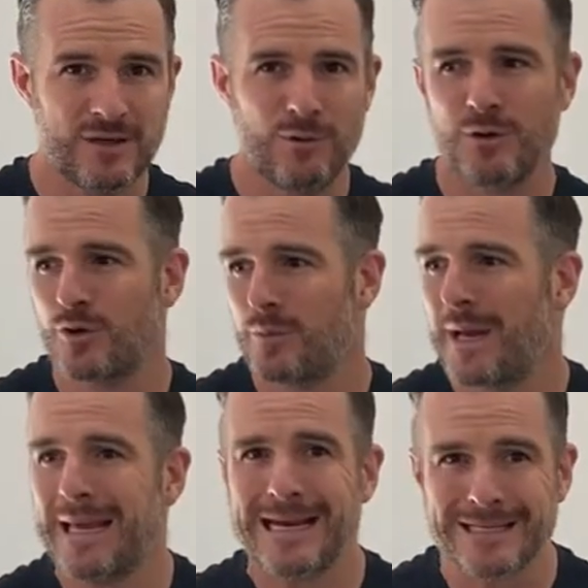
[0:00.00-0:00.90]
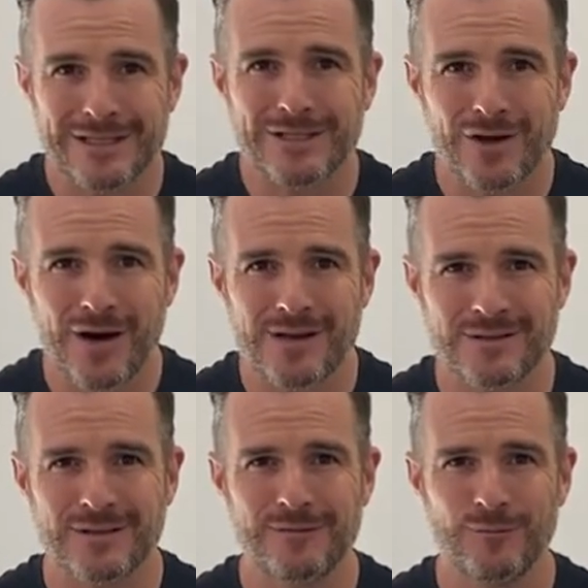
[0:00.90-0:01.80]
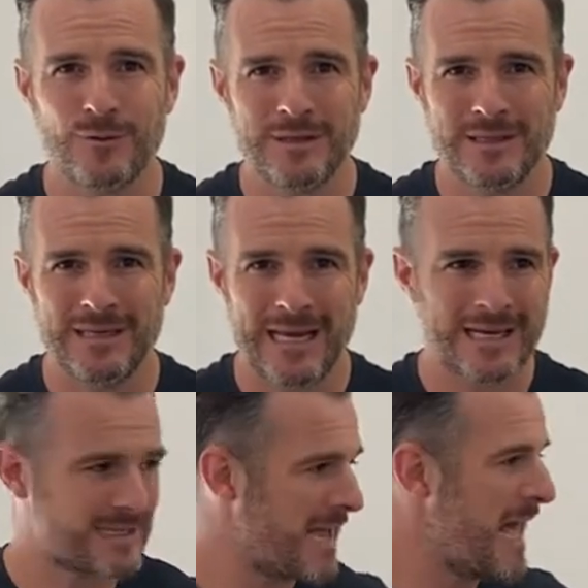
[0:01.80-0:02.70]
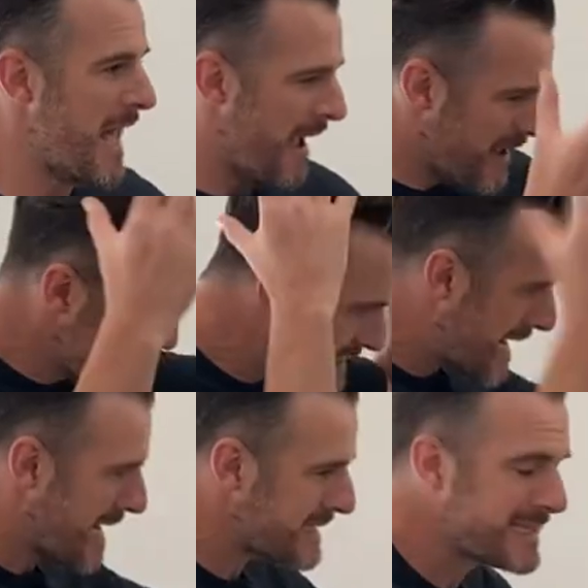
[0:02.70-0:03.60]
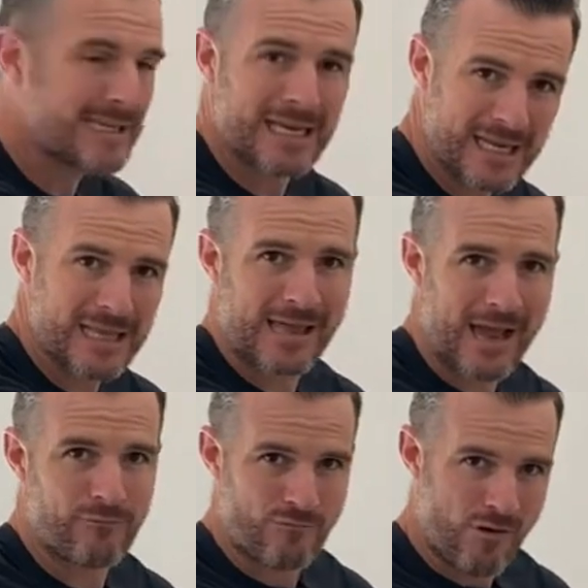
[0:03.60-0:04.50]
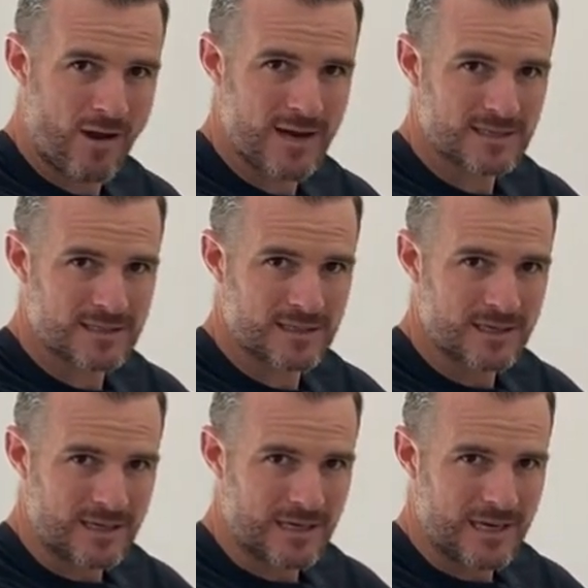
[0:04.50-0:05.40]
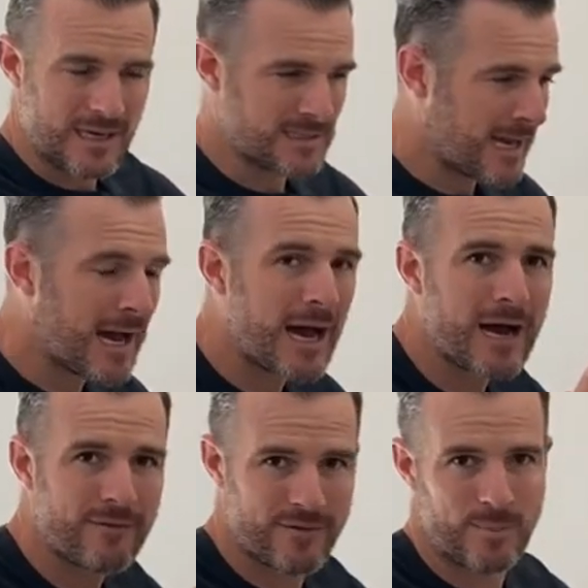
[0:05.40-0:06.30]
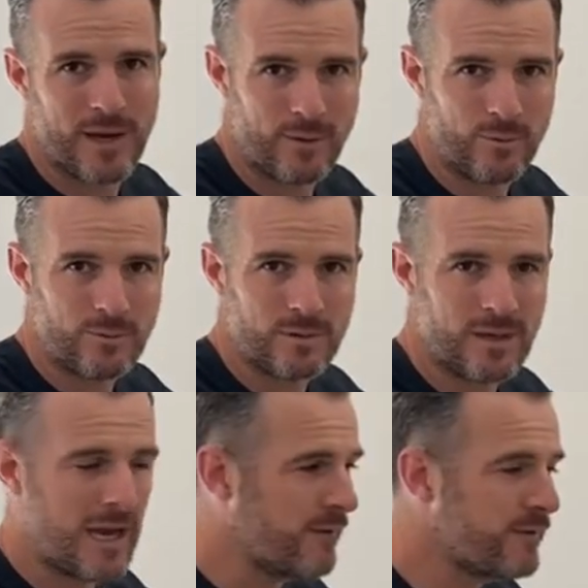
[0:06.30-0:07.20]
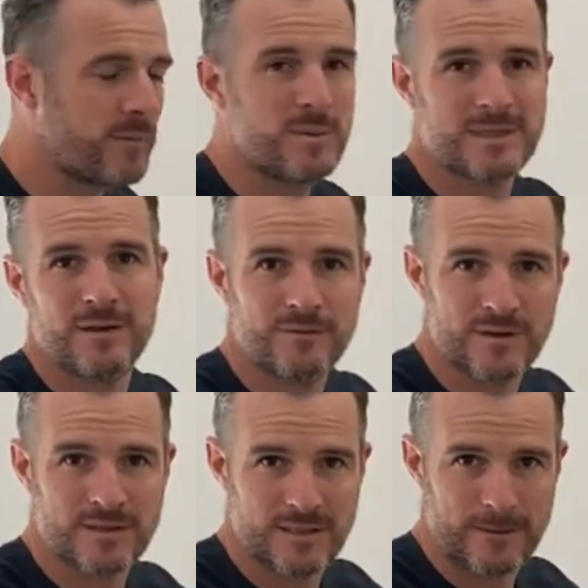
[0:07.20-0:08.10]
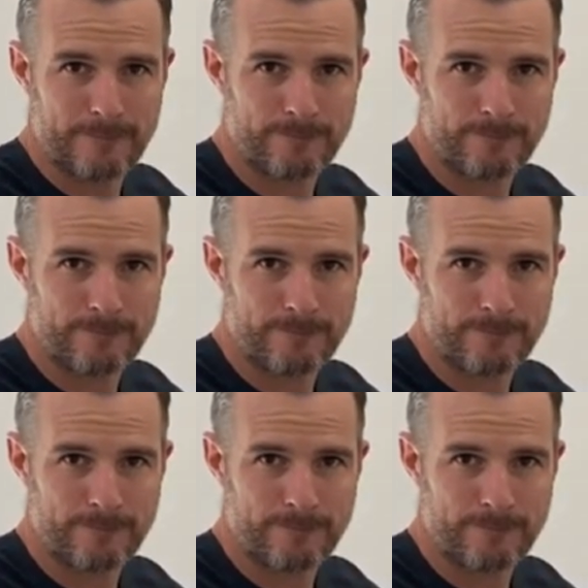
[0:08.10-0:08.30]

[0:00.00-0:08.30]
You know, we talk about exercises for the next, just getting that right is half the battle and 50% of fixing it.